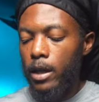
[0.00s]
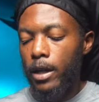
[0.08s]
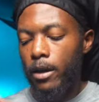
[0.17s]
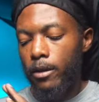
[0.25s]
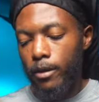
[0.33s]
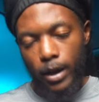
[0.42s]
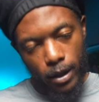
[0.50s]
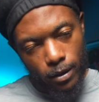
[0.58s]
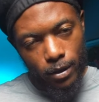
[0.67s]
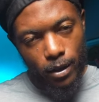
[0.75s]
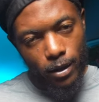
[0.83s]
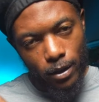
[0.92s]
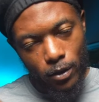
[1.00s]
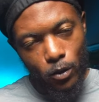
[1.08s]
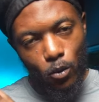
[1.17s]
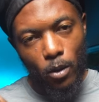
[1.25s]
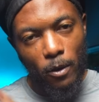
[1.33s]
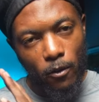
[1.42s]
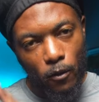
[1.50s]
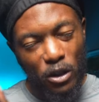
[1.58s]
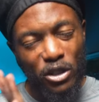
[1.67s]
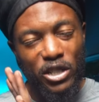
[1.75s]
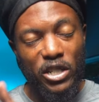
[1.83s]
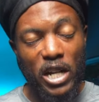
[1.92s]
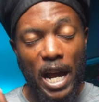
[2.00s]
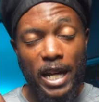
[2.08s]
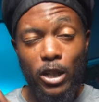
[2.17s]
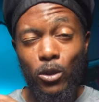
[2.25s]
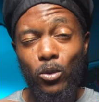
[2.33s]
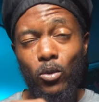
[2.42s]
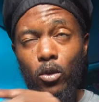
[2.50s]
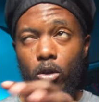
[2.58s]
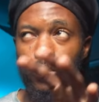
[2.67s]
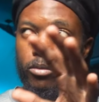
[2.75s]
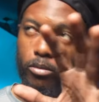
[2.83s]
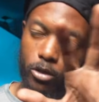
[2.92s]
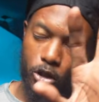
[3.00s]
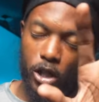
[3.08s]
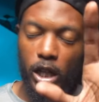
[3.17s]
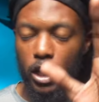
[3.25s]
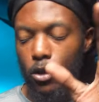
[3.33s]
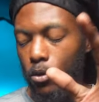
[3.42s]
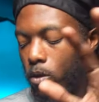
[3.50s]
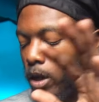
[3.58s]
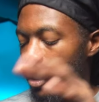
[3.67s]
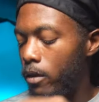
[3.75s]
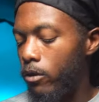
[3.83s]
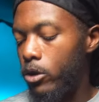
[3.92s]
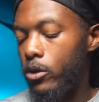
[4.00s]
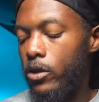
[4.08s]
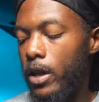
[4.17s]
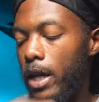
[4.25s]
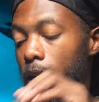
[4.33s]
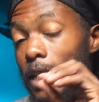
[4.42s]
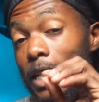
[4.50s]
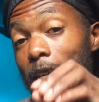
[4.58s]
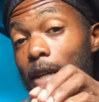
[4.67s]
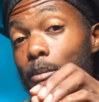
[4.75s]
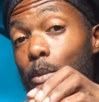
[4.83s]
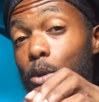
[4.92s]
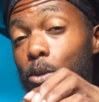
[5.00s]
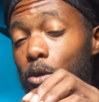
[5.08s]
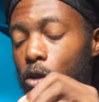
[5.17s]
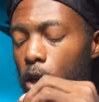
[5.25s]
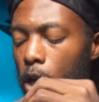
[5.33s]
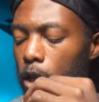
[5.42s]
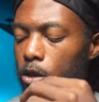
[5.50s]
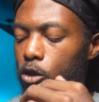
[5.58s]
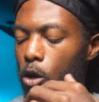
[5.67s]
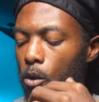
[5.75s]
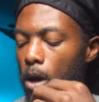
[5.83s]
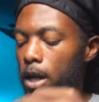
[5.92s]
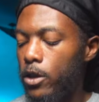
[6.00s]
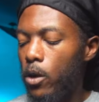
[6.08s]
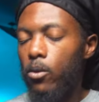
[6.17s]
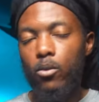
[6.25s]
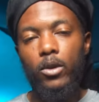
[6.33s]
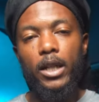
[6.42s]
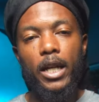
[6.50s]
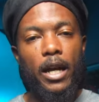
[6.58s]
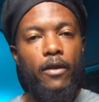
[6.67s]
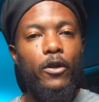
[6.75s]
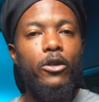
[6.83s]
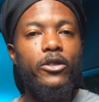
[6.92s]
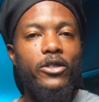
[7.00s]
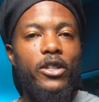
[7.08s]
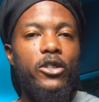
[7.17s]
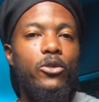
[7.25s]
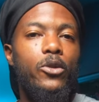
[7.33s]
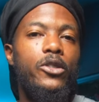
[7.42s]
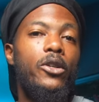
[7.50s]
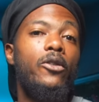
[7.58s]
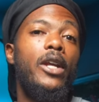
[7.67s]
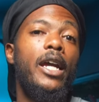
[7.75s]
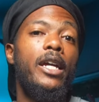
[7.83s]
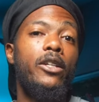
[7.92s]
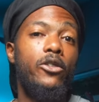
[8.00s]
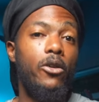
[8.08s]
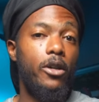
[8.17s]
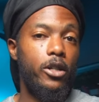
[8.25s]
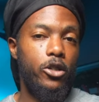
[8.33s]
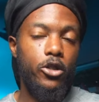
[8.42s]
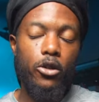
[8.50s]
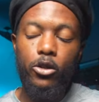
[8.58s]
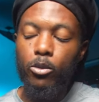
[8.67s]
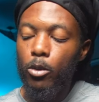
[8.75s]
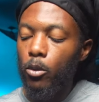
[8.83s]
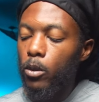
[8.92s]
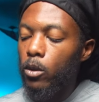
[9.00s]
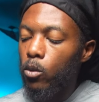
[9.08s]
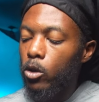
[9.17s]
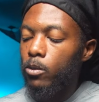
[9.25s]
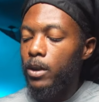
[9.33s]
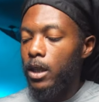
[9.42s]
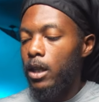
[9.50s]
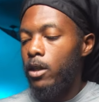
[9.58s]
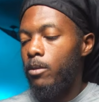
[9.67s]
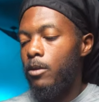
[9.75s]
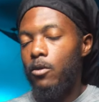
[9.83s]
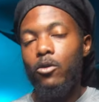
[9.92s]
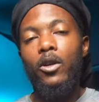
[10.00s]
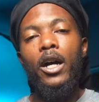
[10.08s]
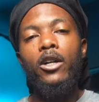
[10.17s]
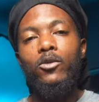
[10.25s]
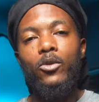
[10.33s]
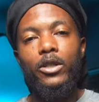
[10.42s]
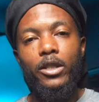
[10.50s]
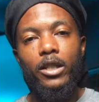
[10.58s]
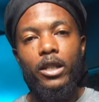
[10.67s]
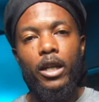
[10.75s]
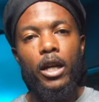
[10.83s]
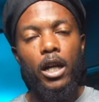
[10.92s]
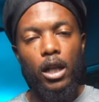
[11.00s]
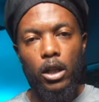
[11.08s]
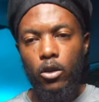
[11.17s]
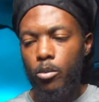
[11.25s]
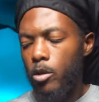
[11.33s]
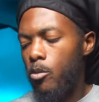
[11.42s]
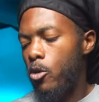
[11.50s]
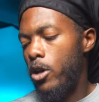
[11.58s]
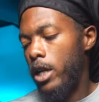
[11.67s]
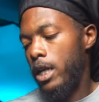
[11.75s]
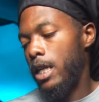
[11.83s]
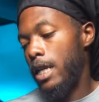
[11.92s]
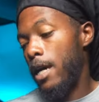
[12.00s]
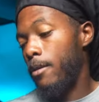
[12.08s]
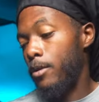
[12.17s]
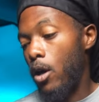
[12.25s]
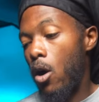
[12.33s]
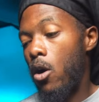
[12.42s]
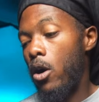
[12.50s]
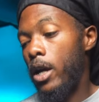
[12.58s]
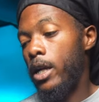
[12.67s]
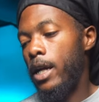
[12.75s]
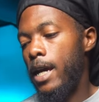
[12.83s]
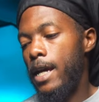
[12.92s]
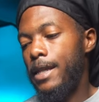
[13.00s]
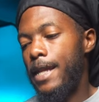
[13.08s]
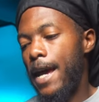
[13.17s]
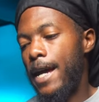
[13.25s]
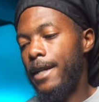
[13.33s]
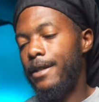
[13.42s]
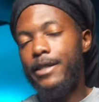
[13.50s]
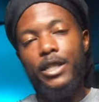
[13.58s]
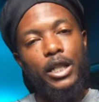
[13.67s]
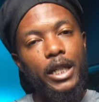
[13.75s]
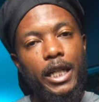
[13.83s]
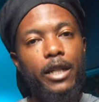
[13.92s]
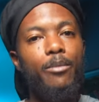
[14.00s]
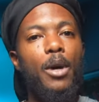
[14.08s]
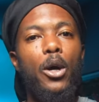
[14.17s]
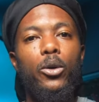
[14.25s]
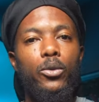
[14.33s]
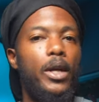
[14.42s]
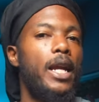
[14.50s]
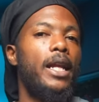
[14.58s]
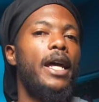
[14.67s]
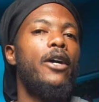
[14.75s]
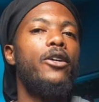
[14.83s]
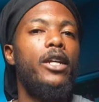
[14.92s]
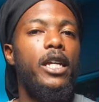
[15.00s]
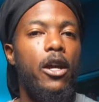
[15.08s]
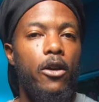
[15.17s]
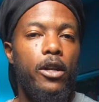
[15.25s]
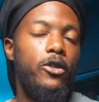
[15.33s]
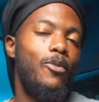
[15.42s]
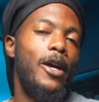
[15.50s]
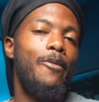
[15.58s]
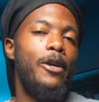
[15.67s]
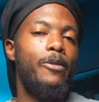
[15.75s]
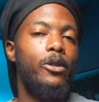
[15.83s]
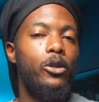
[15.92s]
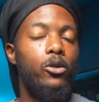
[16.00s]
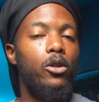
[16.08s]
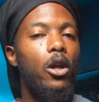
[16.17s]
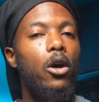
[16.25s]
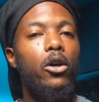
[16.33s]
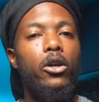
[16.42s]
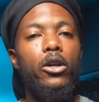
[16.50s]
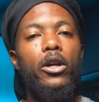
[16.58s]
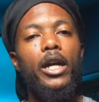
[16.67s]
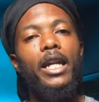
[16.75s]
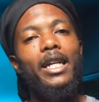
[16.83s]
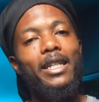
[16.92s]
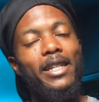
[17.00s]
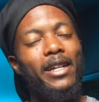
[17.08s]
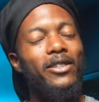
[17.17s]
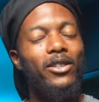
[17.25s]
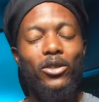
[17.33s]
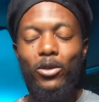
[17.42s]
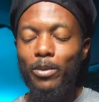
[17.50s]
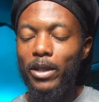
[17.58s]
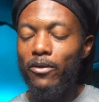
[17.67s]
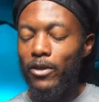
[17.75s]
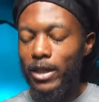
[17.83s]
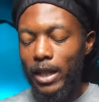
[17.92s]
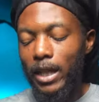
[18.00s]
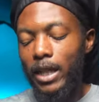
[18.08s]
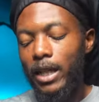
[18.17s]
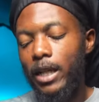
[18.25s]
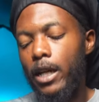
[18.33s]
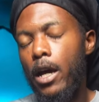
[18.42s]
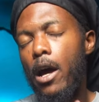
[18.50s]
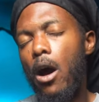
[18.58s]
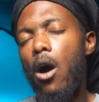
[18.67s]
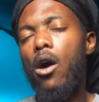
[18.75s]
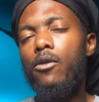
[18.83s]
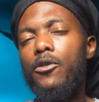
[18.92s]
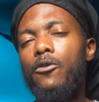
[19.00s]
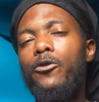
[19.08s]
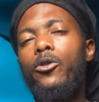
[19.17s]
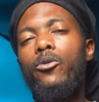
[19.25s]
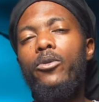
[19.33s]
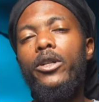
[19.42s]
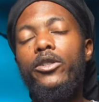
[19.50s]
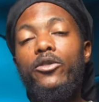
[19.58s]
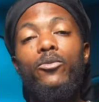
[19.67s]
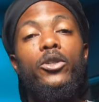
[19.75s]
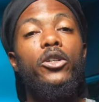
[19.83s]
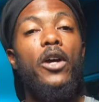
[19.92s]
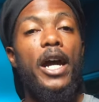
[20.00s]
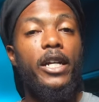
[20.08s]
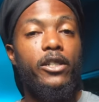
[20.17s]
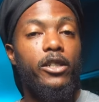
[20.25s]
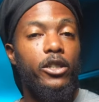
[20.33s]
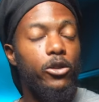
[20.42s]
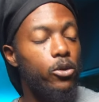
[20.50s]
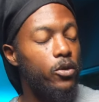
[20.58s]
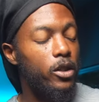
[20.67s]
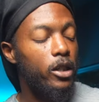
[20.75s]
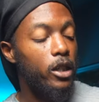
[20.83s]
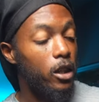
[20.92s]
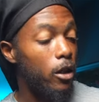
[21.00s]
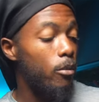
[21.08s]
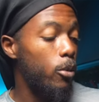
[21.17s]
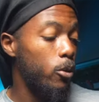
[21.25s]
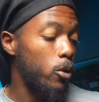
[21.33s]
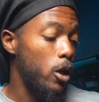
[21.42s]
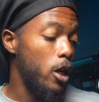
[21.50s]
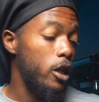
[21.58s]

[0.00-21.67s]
Now like I said, this is one of my first Zhiyun or Zhiyun, however you say it, gimbals, so I don't really have those accessories on hand so I can show you, but we will be getting them if you guys want to see a little bit more in depth on that sling mode that allow you to carry this bad baby a little longer, and it takes a little bit of fatigue off of your wrist when you're actually using a gimbal.